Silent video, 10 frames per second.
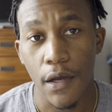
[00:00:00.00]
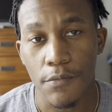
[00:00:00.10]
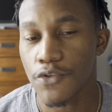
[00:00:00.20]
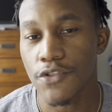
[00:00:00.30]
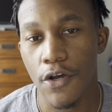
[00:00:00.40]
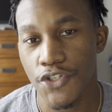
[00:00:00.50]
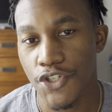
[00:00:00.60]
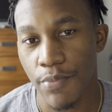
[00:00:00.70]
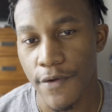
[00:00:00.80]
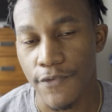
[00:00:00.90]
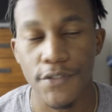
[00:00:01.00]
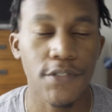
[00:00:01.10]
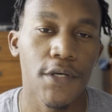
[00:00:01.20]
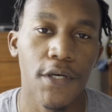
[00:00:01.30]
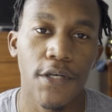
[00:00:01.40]
So it's all just your preference.
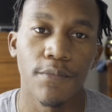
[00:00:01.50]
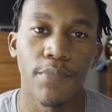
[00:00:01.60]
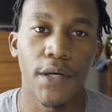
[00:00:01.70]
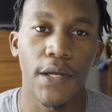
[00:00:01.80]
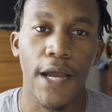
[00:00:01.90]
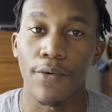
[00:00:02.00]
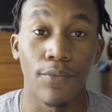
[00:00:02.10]
But I